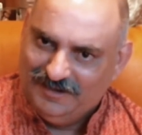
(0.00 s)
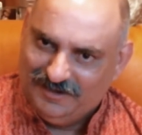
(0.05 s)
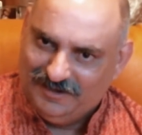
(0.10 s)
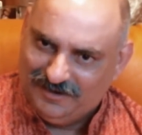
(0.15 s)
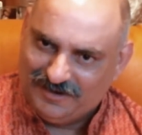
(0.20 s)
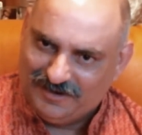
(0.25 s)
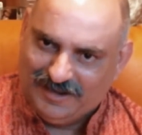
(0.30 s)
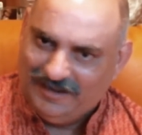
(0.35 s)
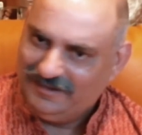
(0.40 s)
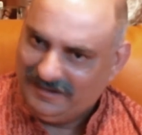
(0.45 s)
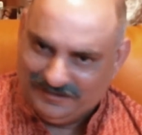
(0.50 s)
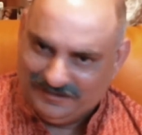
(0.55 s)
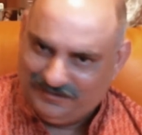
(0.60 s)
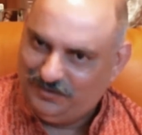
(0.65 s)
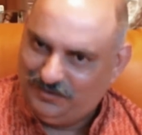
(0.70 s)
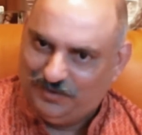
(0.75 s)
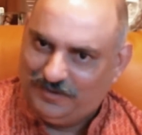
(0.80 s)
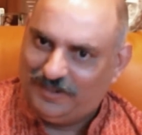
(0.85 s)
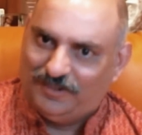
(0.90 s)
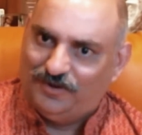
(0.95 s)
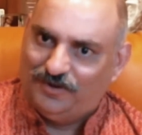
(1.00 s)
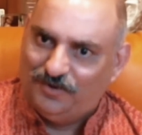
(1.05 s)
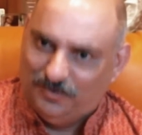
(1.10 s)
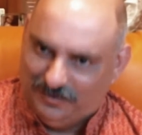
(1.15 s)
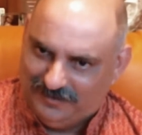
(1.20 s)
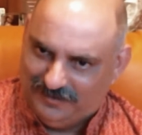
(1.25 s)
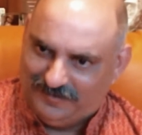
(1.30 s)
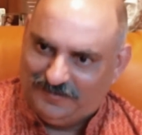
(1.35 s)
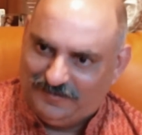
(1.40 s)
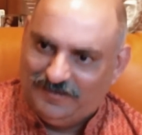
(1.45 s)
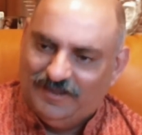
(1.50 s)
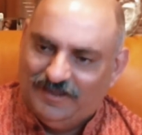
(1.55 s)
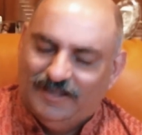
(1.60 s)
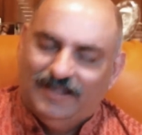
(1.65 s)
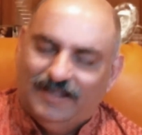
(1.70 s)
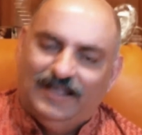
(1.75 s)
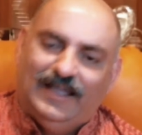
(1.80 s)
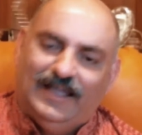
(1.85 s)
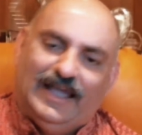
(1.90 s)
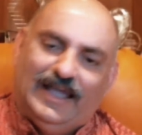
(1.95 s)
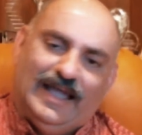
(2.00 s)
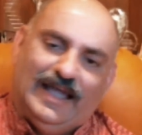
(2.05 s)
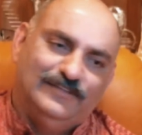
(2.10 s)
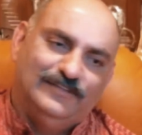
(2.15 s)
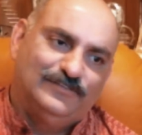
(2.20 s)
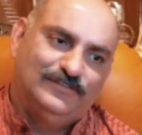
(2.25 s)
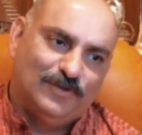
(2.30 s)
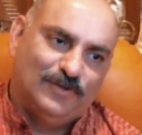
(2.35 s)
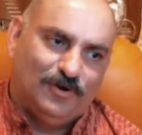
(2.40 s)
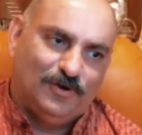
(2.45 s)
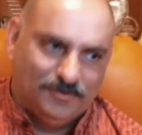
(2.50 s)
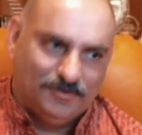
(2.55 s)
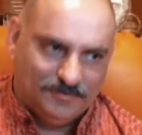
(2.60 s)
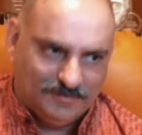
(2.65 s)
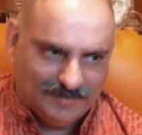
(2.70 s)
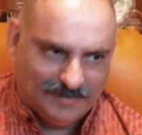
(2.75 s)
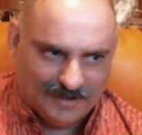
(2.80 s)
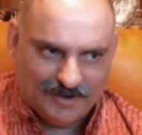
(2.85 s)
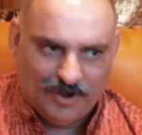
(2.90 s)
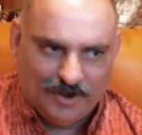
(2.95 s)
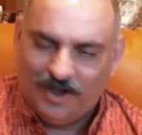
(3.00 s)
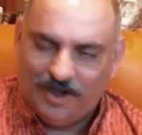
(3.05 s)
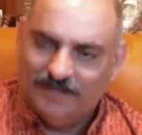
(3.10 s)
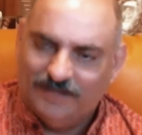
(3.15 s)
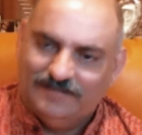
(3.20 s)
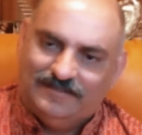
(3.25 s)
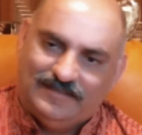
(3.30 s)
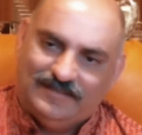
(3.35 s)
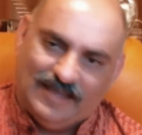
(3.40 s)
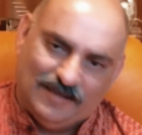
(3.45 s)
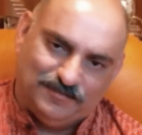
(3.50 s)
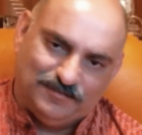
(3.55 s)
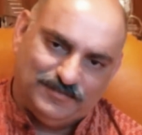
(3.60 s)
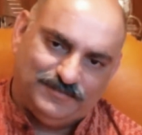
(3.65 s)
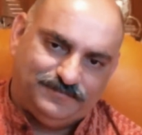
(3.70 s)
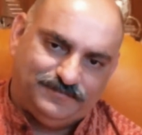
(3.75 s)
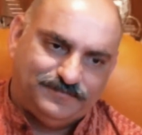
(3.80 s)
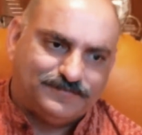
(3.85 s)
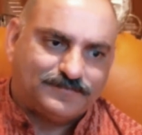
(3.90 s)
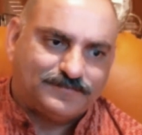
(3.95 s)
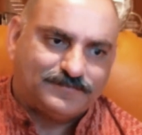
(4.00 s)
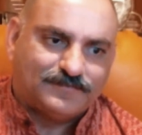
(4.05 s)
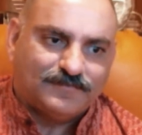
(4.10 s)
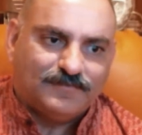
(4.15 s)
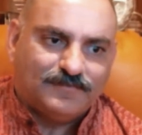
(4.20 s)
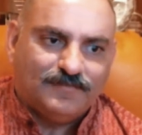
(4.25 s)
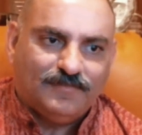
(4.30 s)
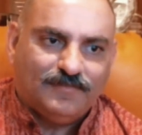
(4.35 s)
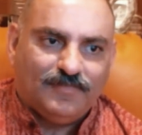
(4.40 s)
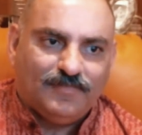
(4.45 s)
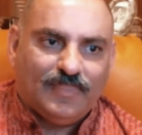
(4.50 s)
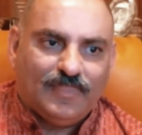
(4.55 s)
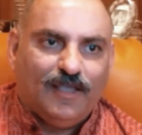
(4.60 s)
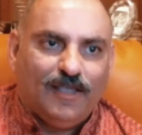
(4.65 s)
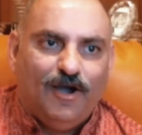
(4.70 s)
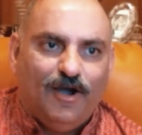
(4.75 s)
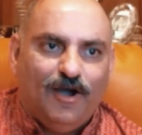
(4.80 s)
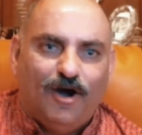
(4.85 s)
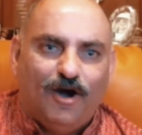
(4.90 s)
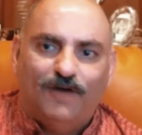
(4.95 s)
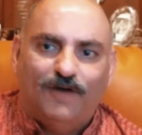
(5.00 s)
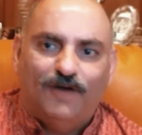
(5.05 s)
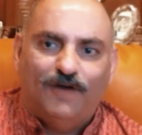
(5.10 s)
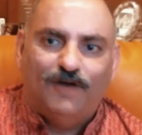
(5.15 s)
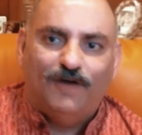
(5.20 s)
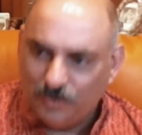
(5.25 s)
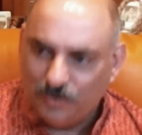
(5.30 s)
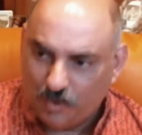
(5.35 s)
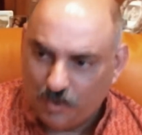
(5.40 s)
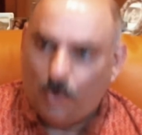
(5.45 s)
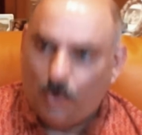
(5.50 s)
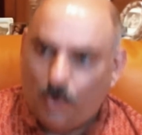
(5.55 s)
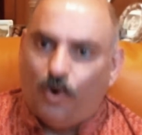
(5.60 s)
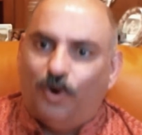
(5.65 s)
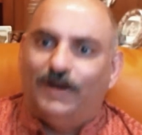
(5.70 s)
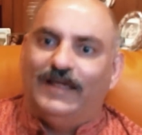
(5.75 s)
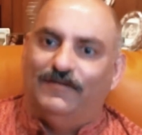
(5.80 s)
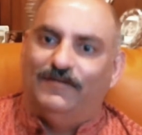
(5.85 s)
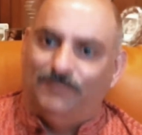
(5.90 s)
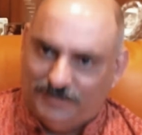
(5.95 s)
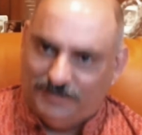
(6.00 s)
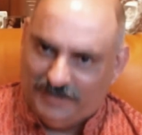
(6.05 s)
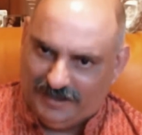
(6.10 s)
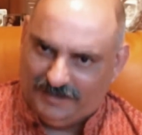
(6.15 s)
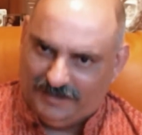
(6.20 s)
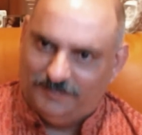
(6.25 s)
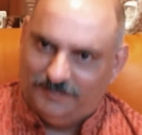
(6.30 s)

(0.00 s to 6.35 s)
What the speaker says: Okay, those are the rules. And so the concept of trying to hoard everything,